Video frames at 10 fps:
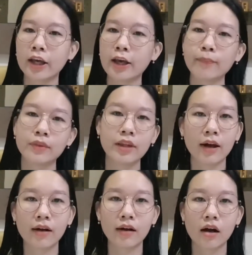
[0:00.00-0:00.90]
keep
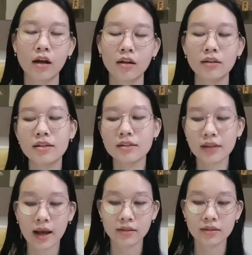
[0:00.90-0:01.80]
their
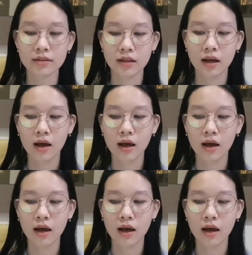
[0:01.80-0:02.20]
distance.